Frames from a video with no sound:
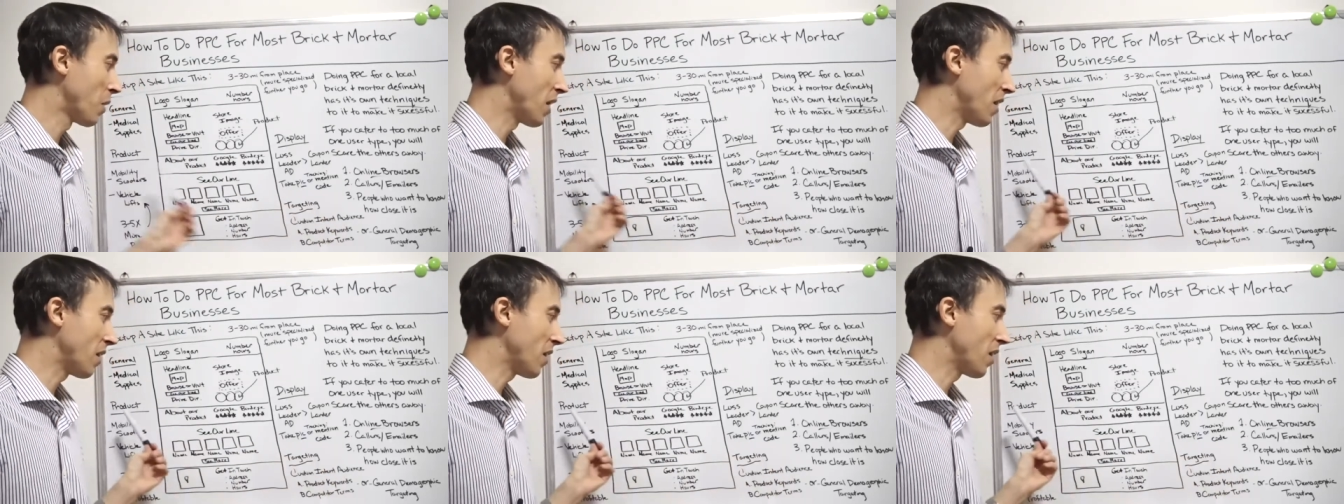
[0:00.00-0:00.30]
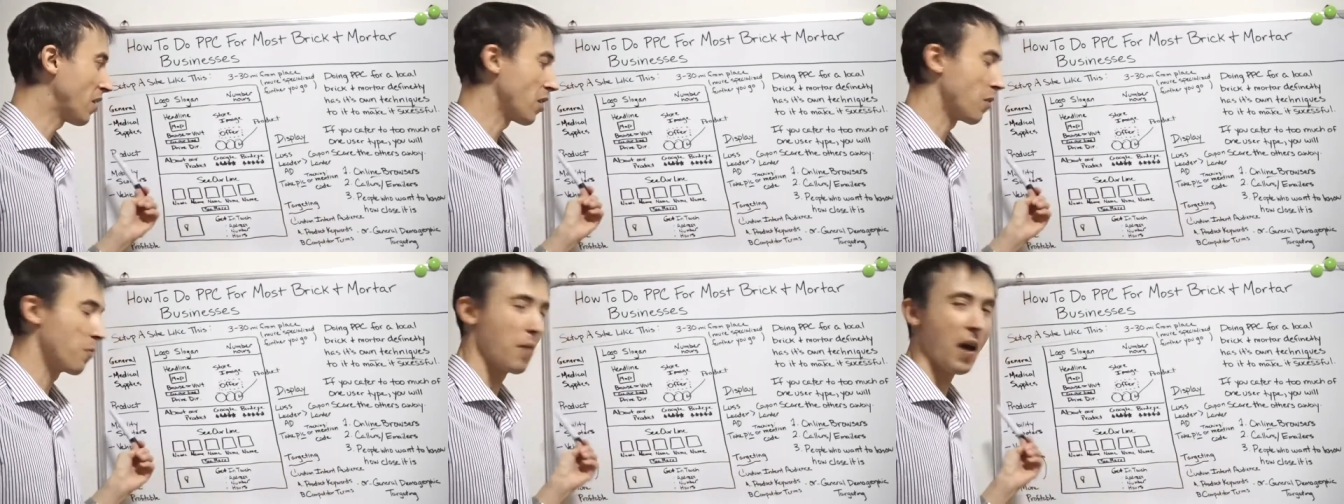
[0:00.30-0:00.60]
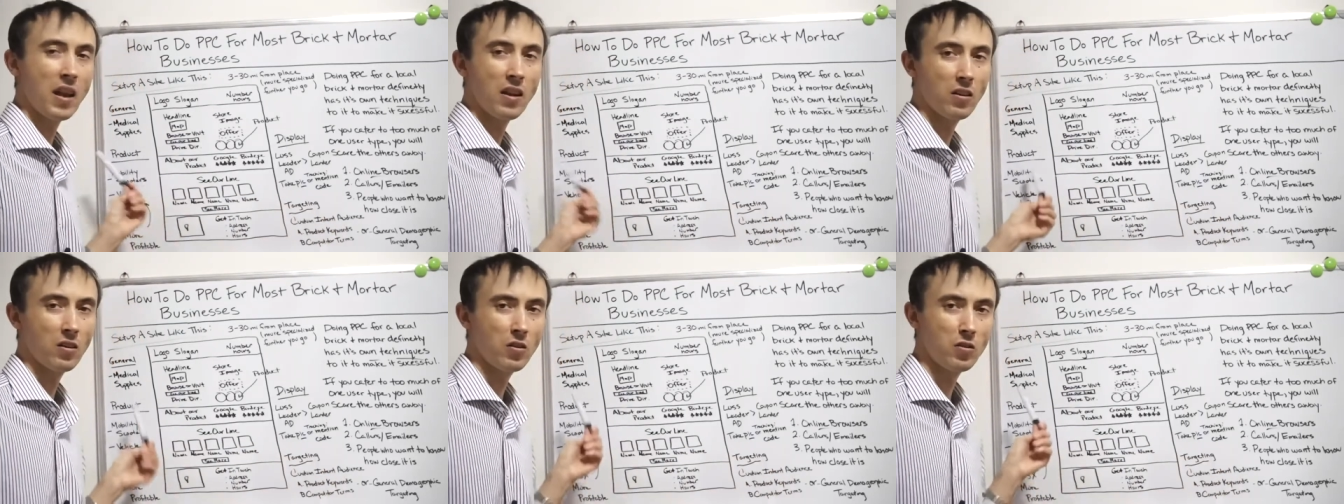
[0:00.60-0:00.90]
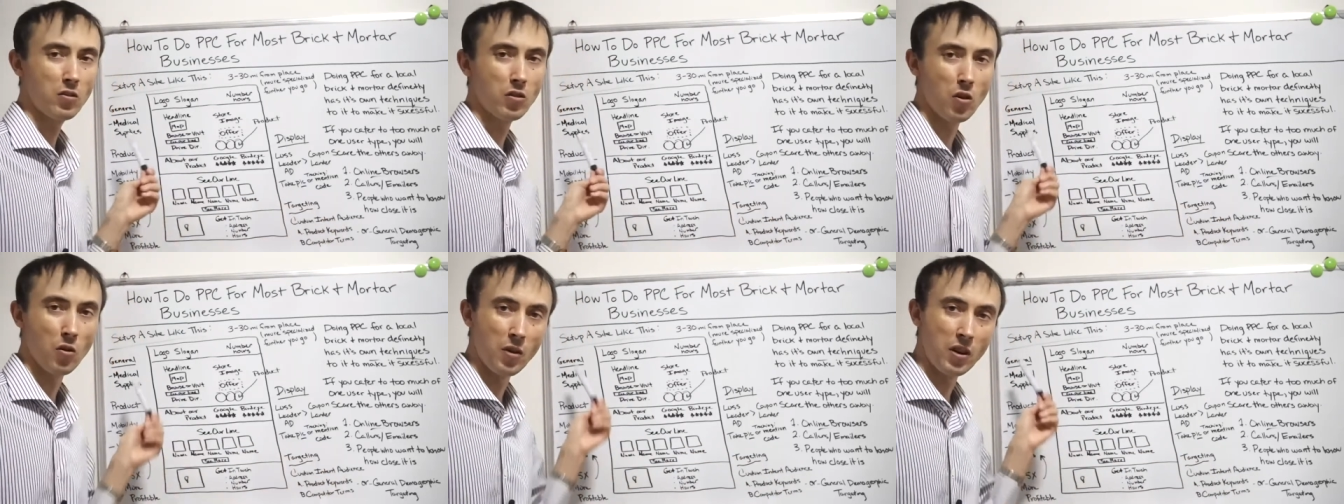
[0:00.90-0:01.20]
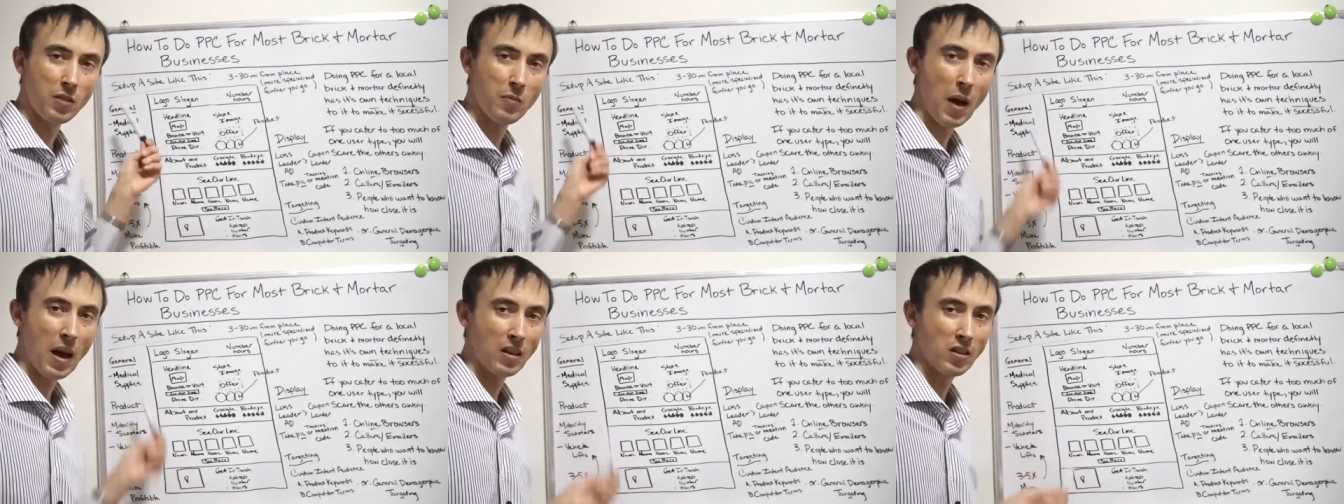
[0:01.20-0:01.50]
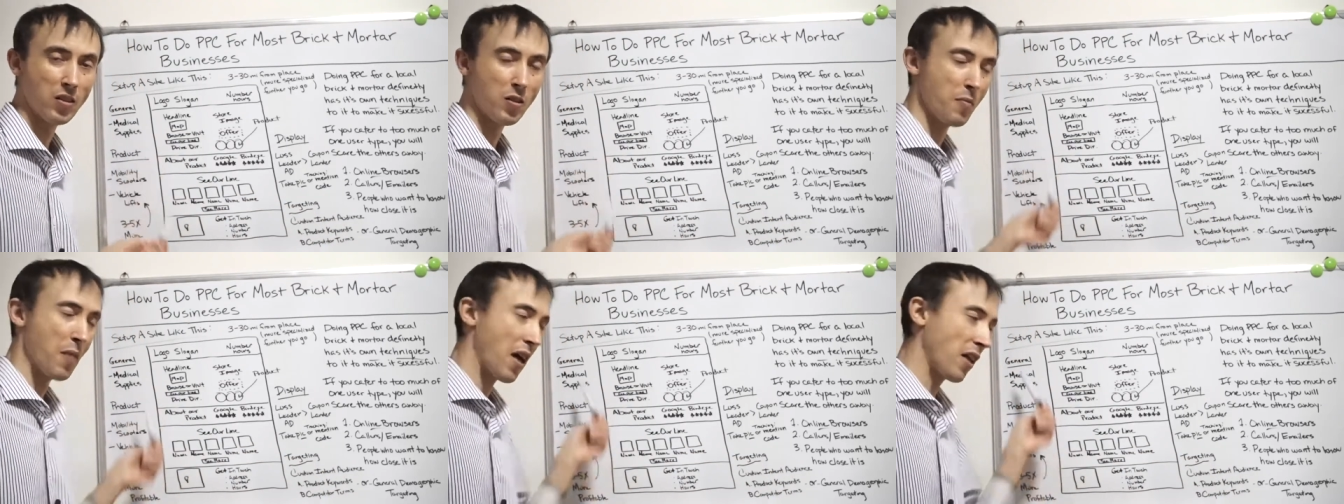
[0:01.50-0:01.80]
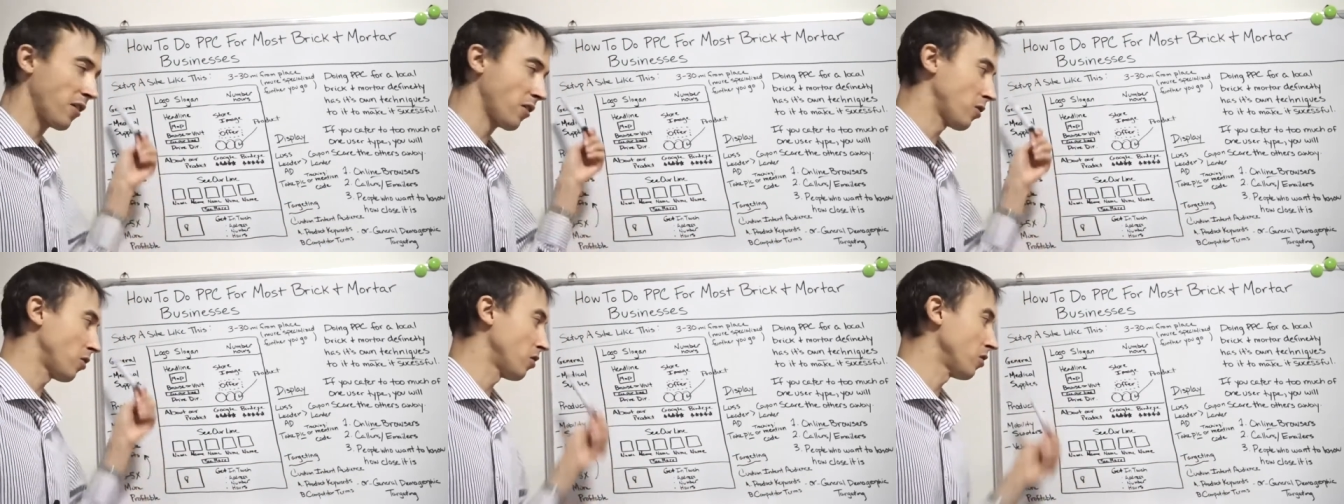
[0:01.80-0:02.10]
But in the going back to the
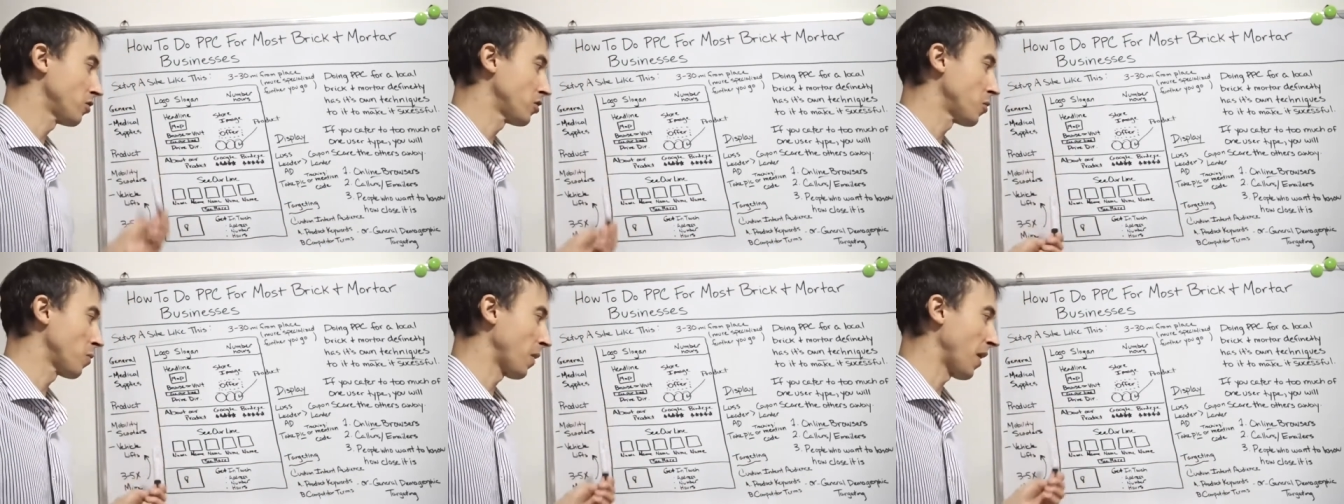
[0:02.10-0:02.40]
medical